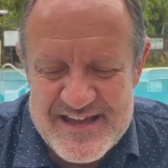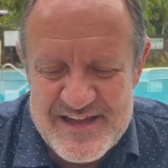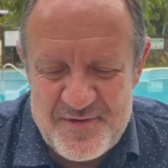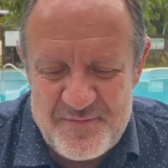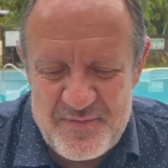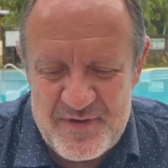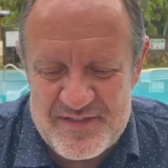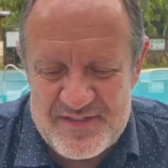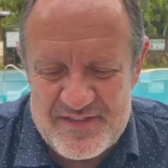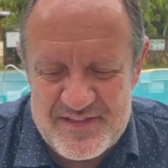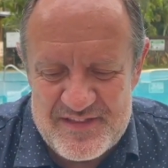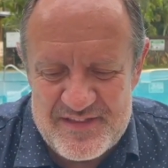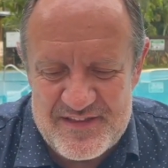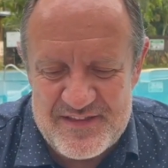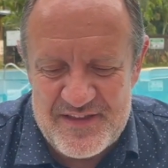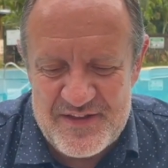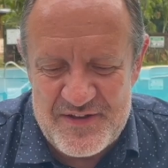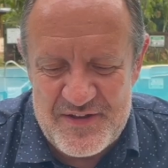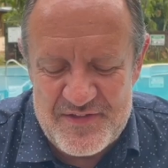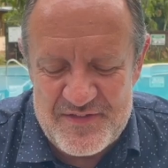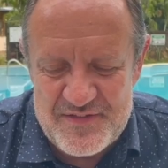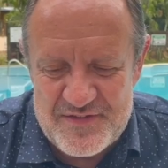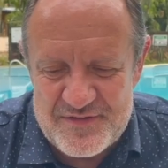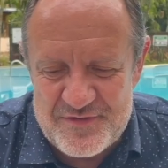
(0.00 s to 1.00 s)
But, you
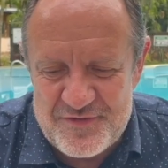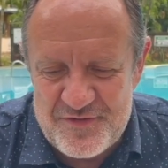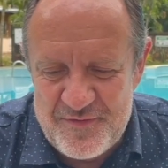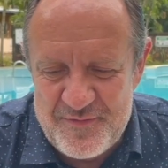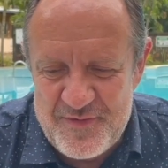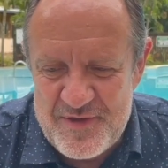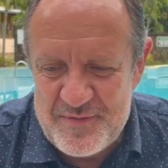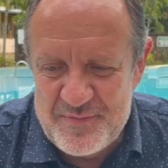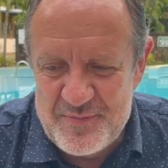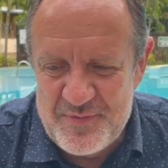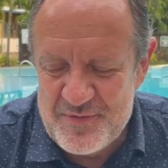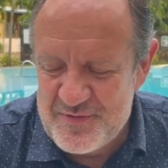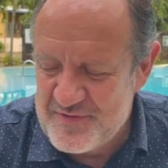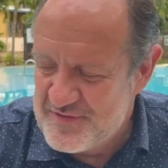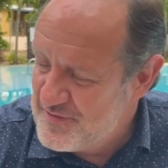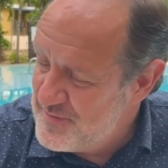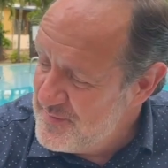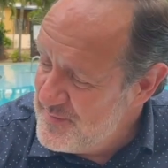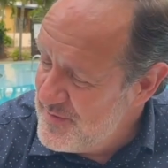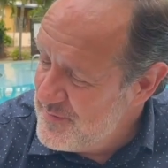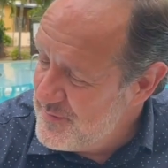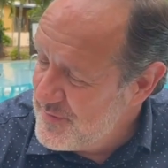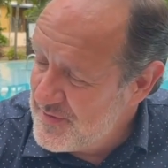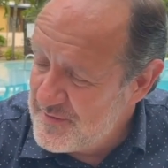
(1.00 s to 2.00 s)
know, this swimming pool is to
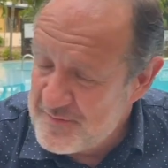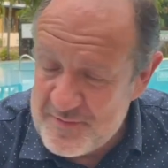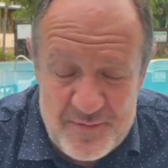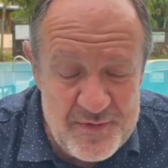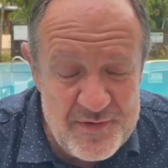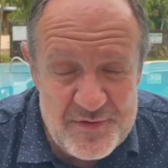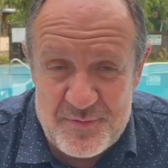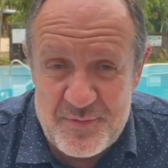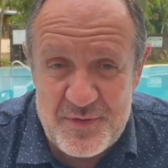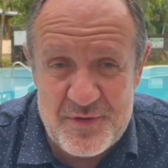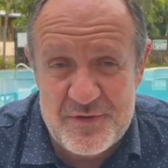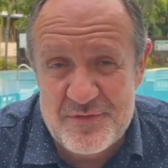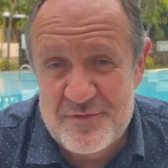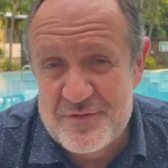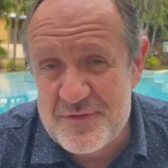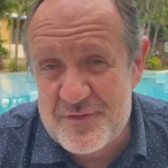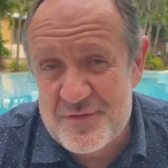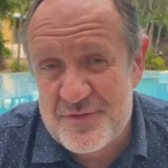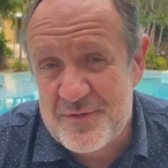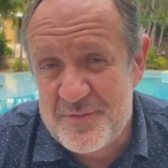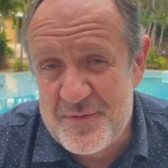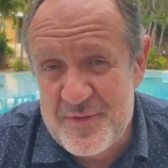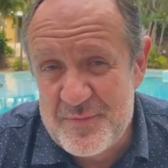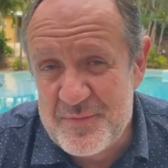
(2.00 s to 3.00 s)
me one of the most beautiful
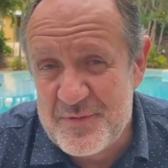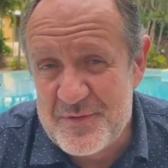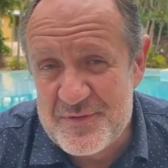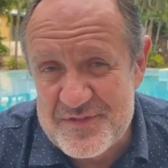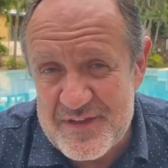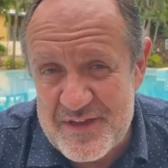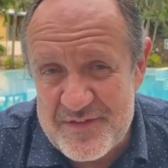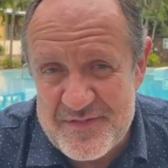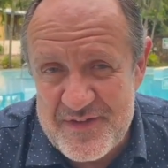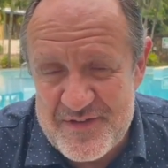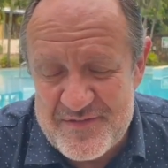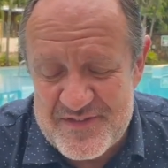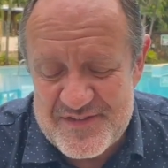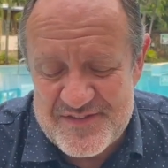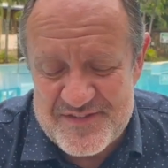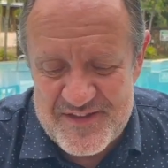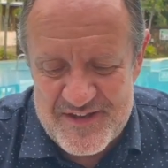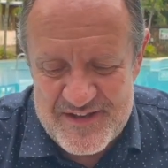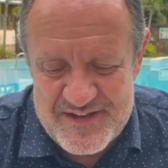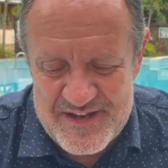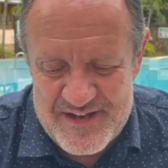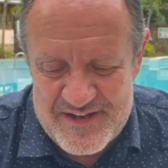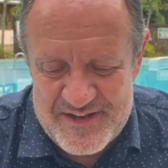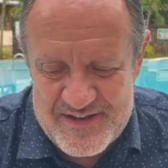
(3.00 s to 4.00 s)
swimming pools I've ever
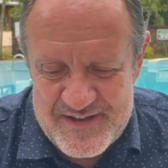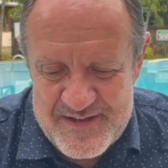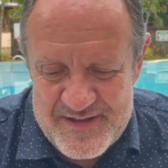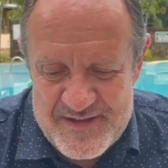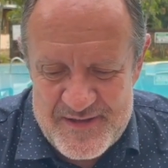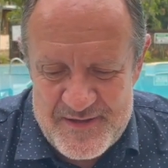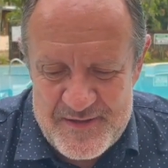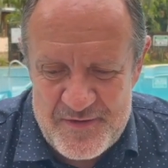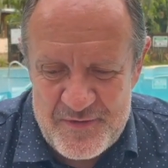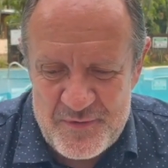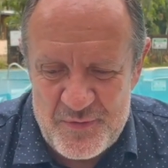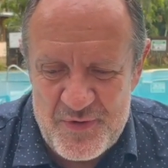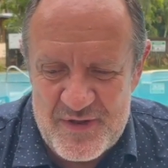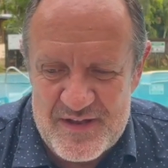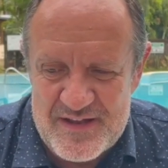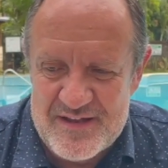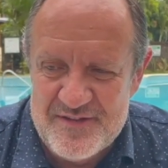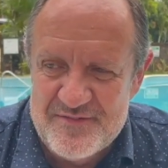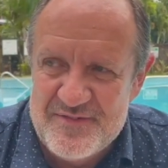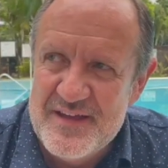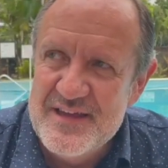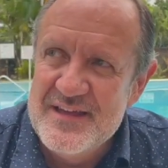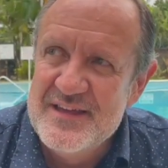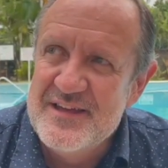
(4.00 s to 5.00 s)
seen. And we're
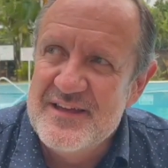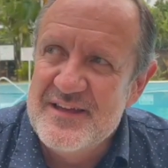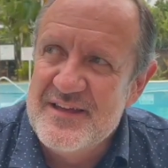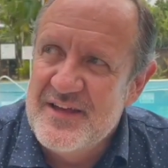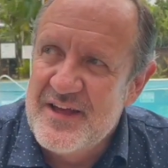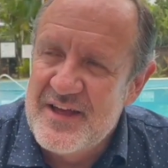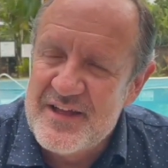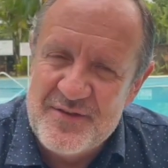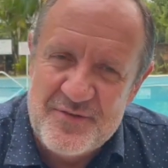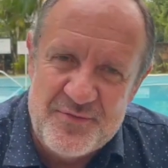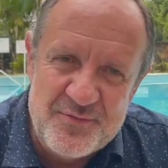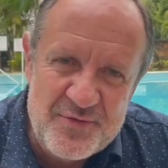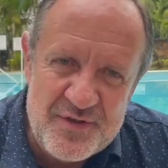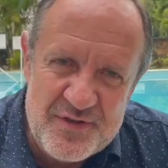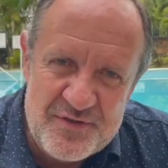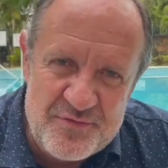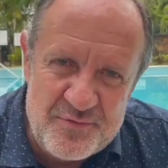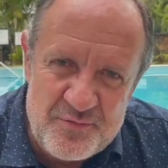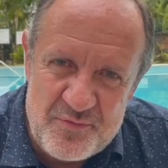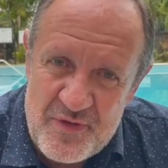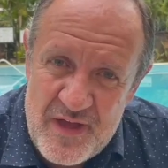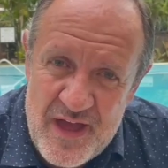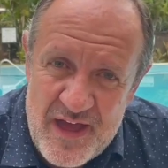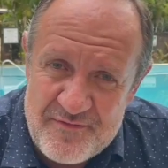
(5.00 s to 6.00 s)
living and we're
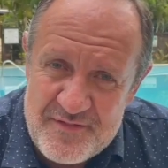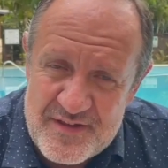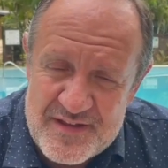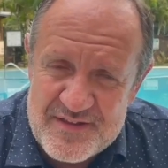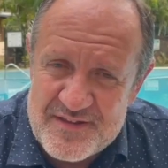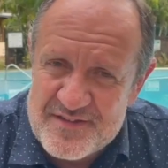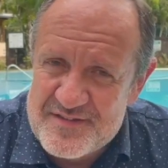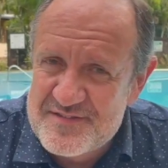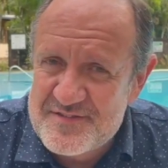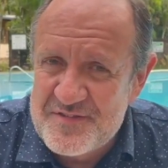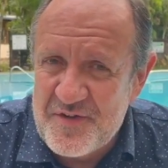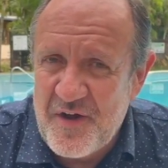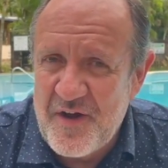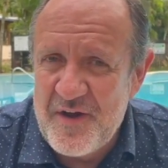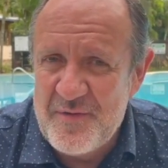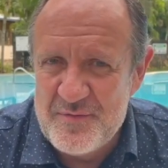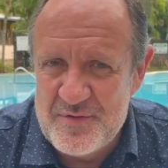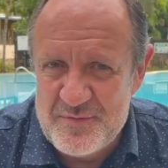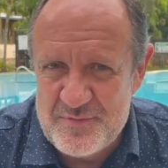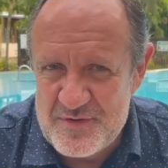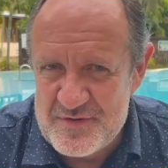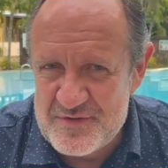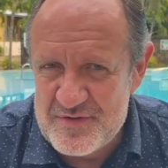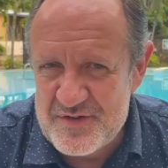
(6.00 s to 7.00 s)
having this time
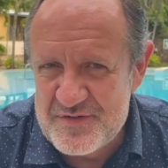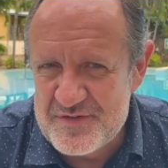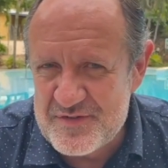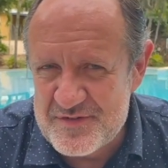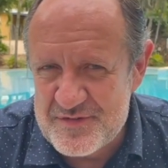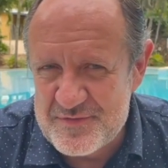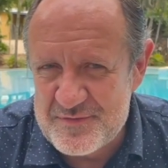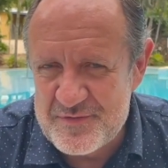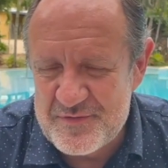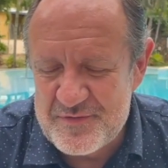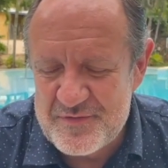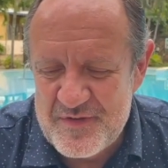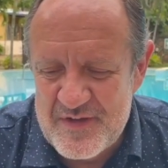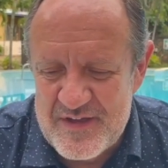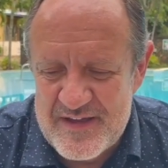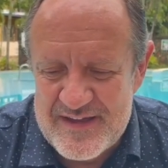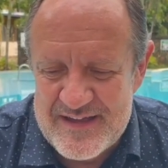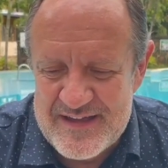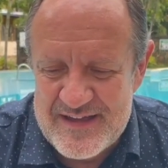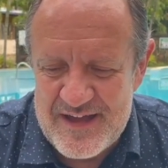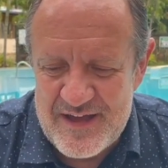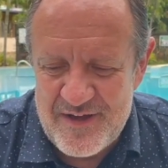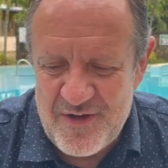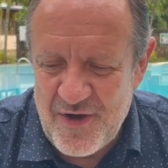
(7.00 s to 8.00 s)
in Mauritius with
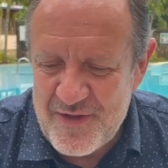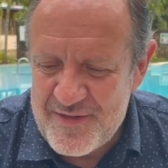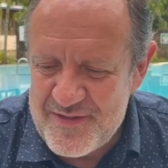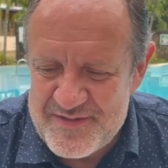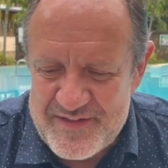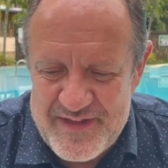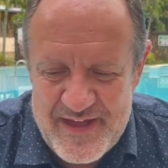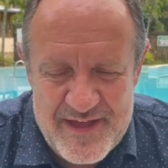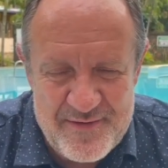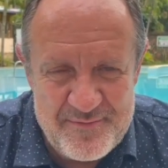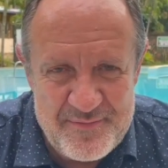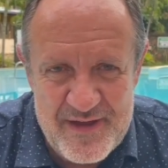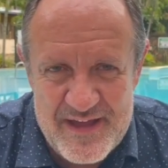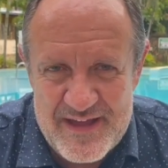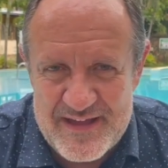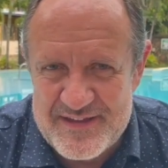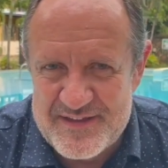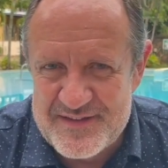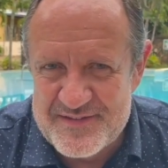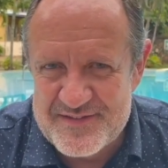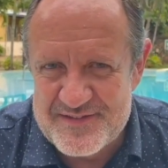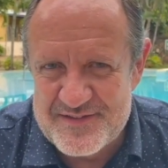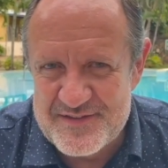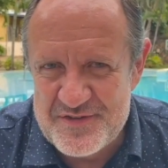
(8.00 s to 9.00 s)
holiday
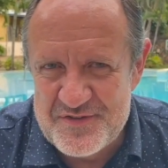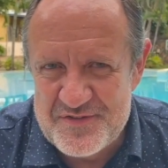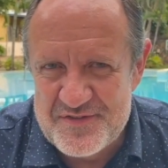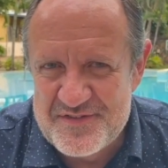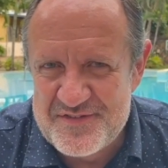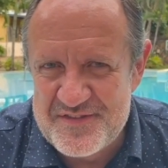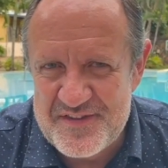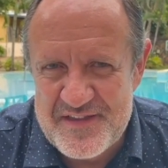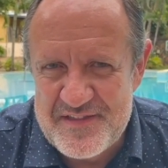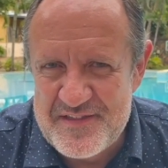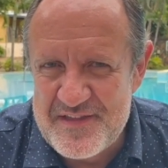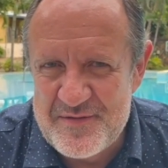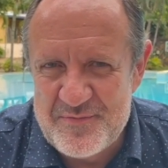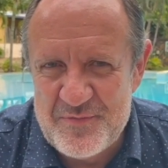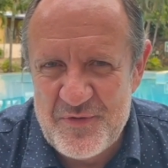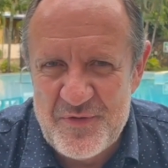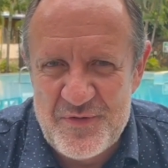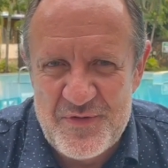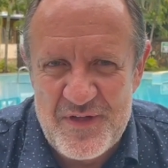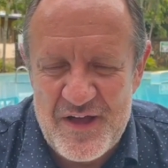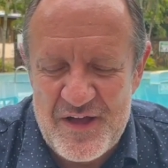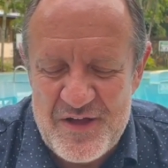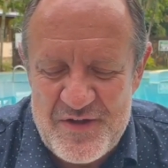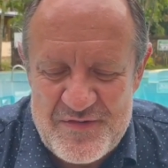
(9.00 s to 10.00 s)
makers, and you see them
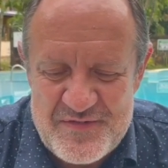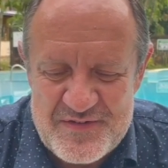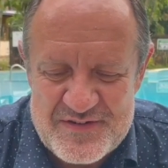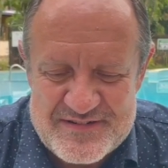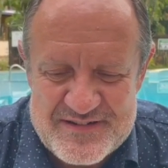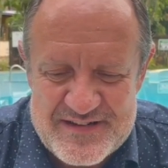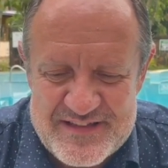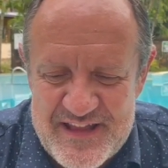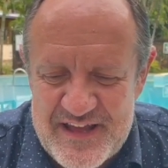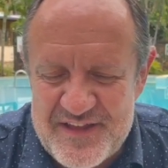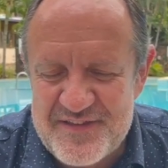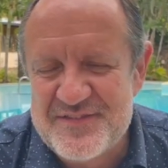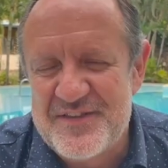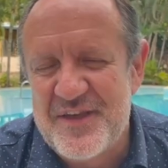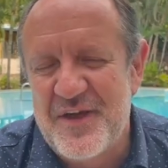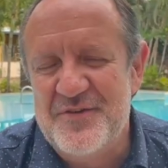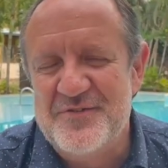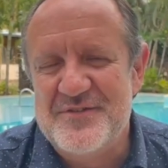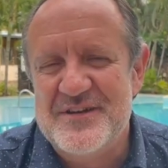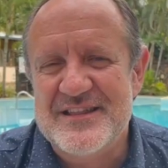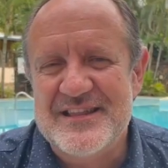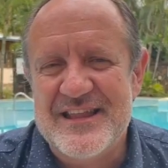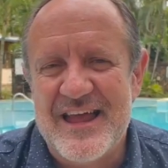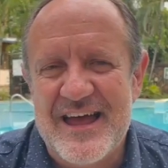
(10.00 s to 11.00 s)
all over and they're so
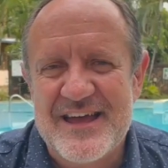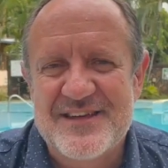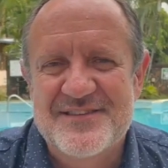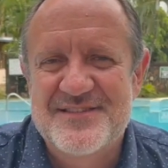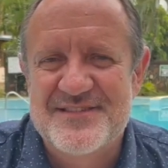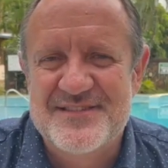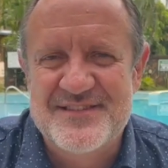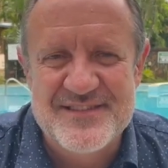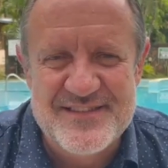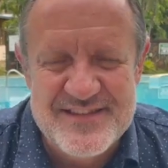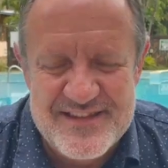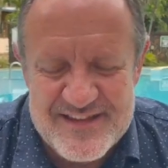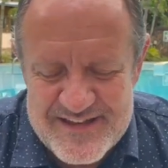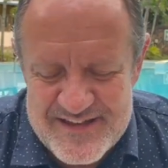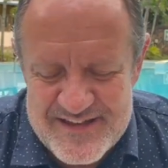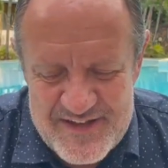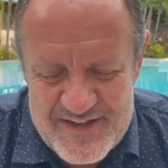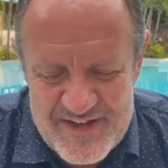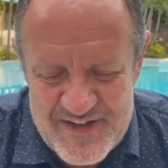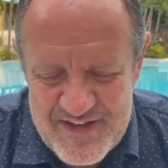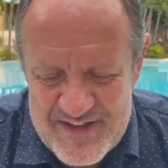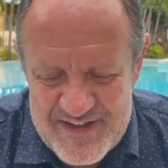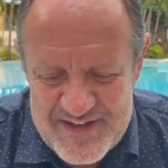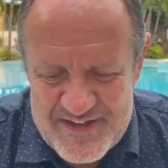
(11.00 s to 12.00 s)
relaxed and,
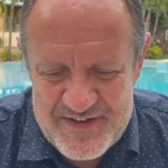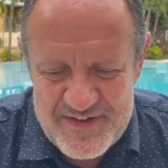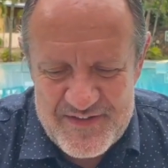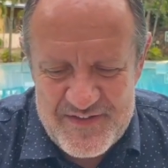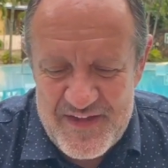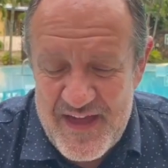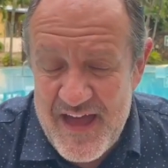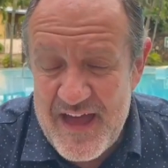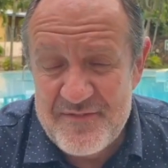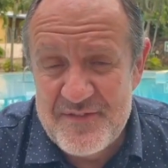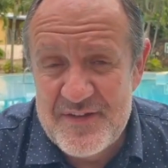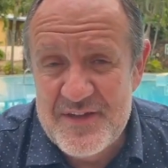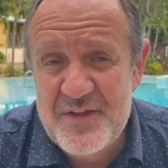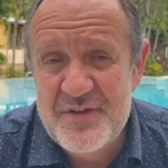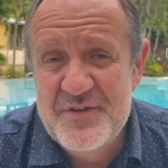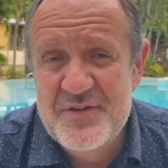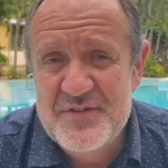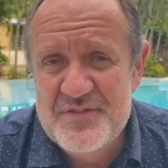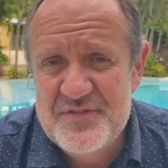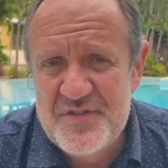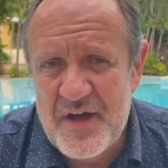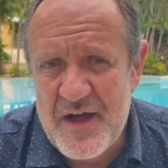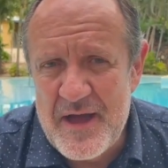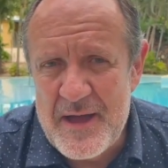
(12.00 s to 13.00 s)
you know, they're having a
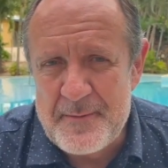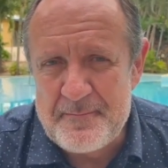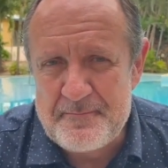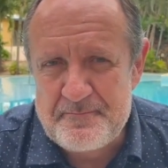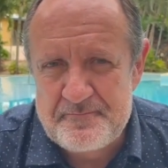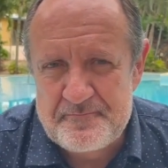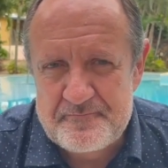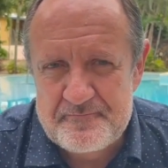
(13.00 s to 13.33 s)
good time.